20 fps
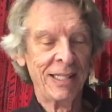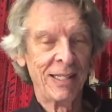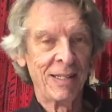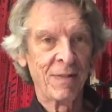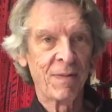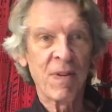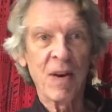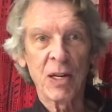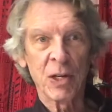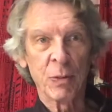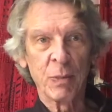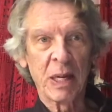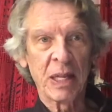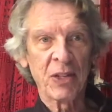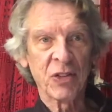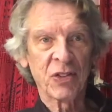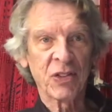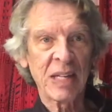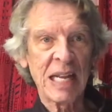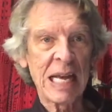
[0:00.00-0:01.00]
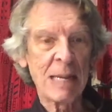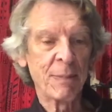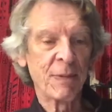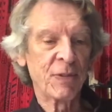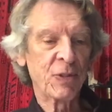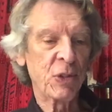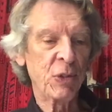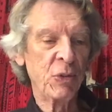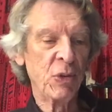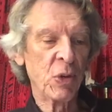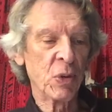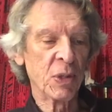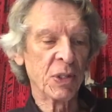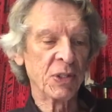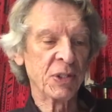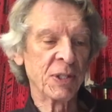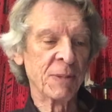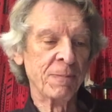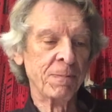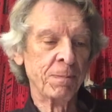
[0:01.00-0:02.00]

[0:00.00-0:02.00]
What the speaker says: followed by the slam of 2 doors.